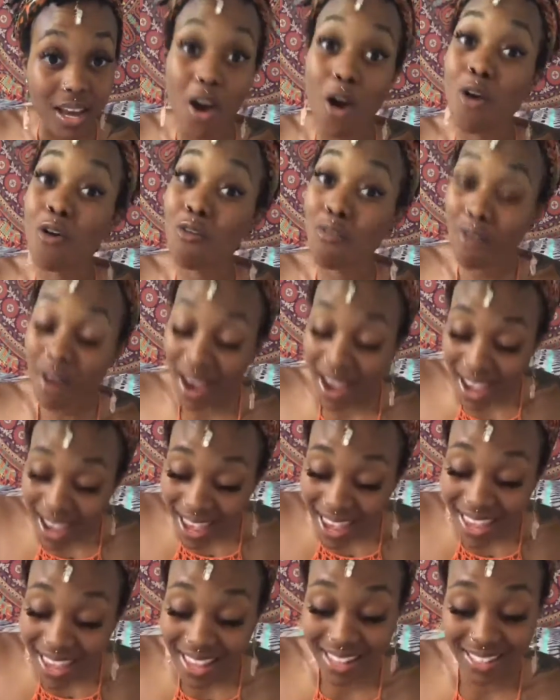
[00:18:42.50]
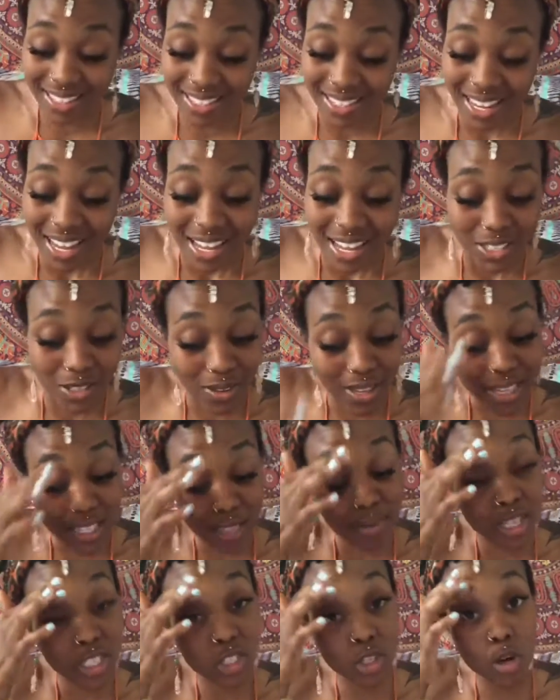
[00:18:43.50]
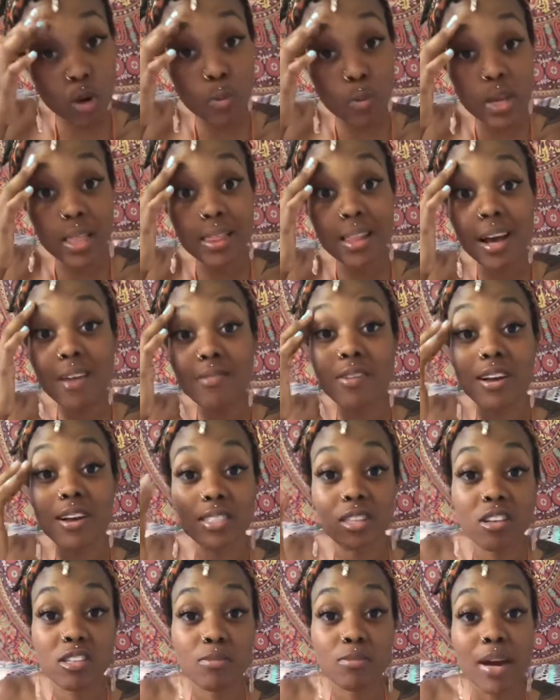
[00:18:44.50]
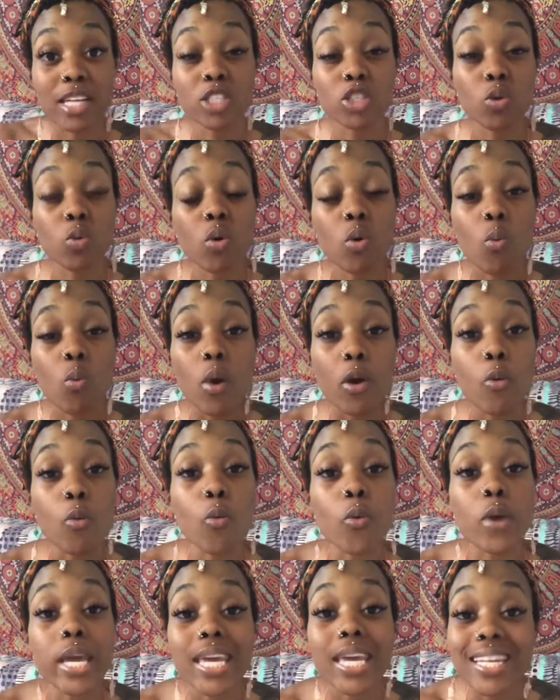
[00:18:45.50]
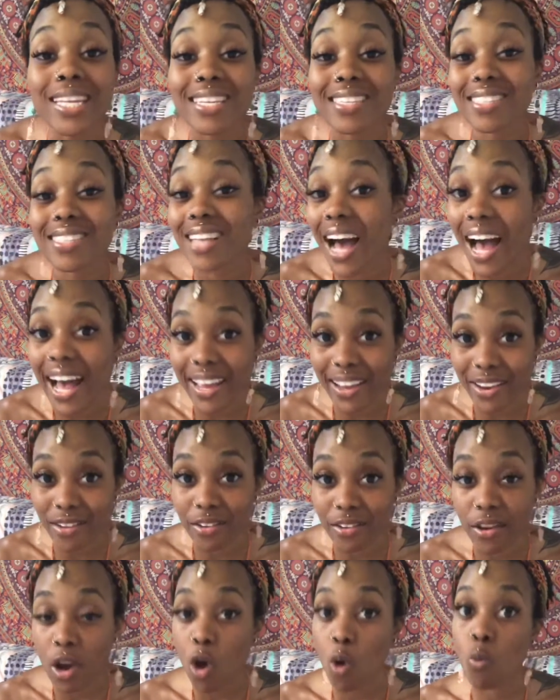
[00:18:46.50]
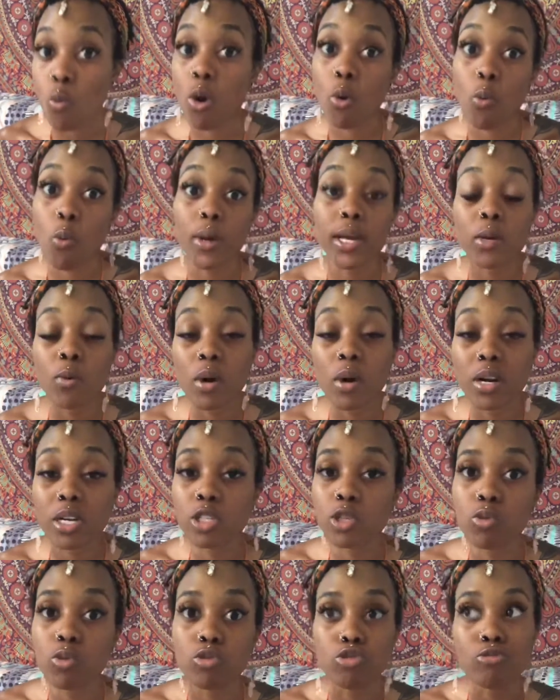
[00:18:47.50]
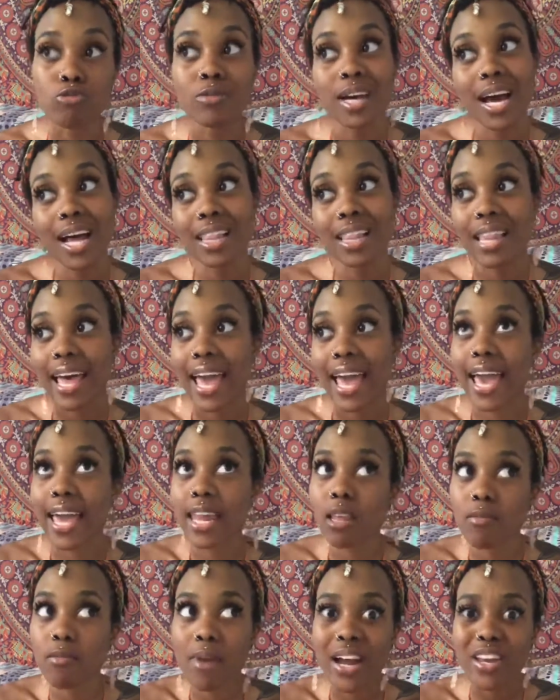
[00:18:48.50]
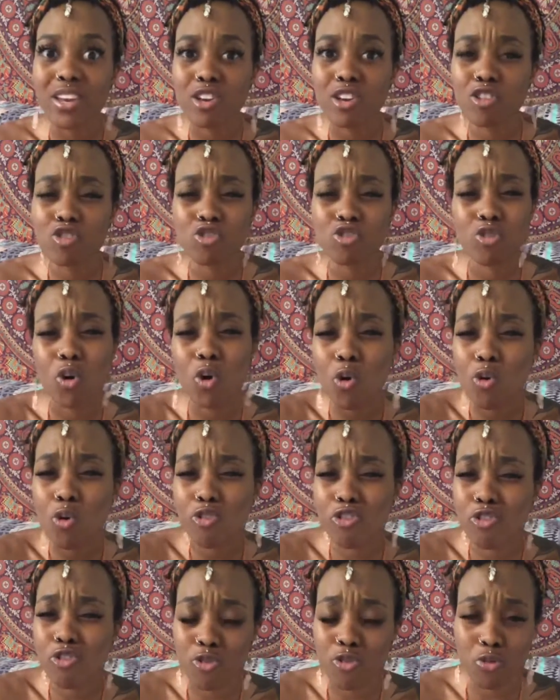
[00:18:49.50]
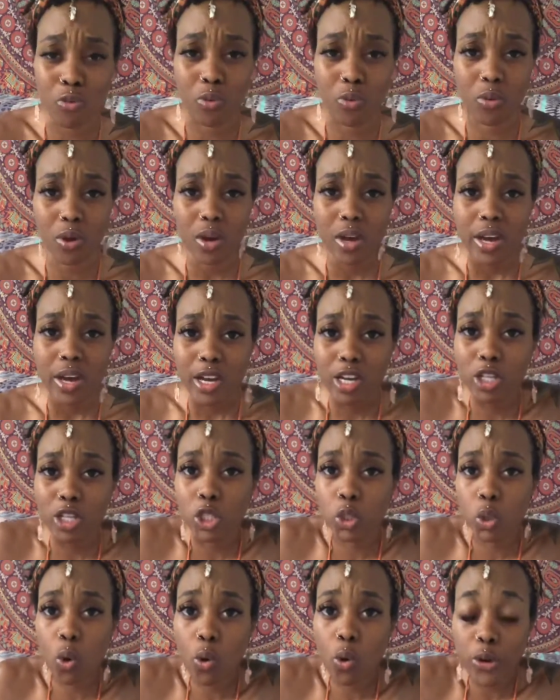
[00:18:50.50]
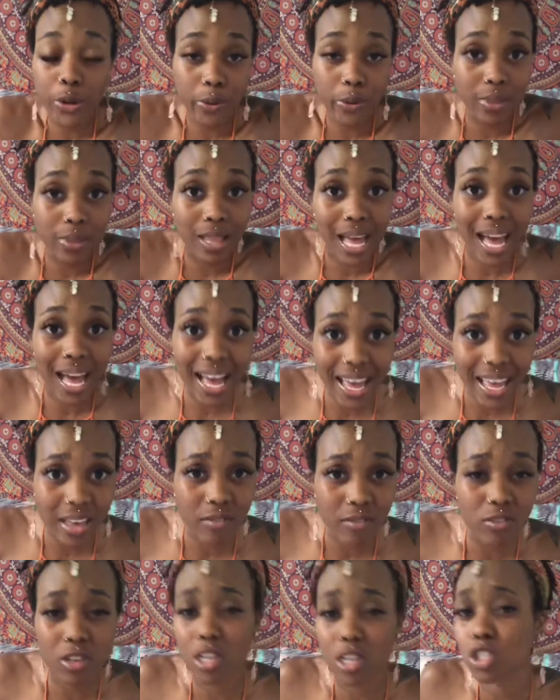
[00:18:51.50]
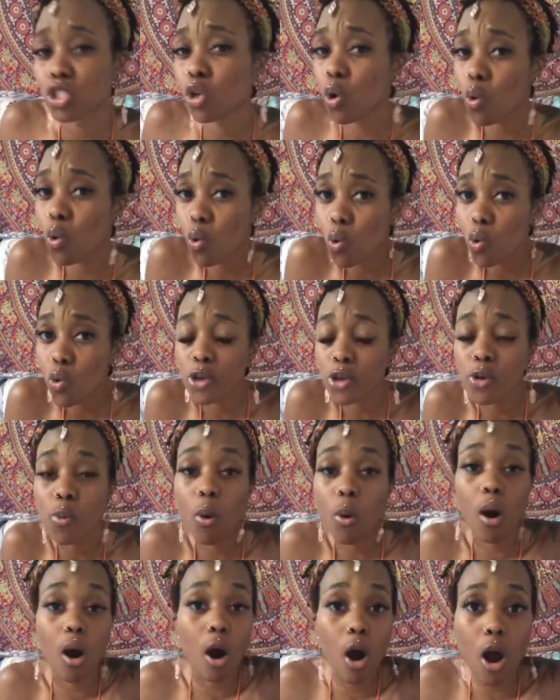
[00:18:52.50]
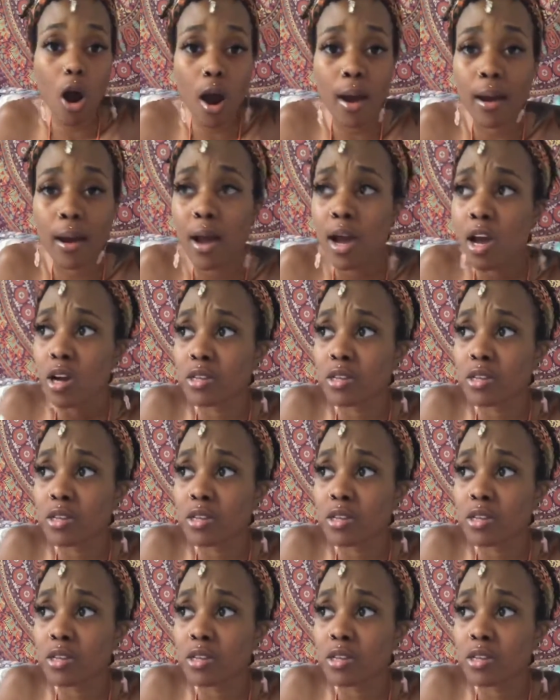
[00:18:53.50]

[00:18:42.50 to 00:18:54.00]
All right. So let's make sure we love ourselves by doing what we desire, what we want to do. Do not let anybody control you, control your life, control who you are.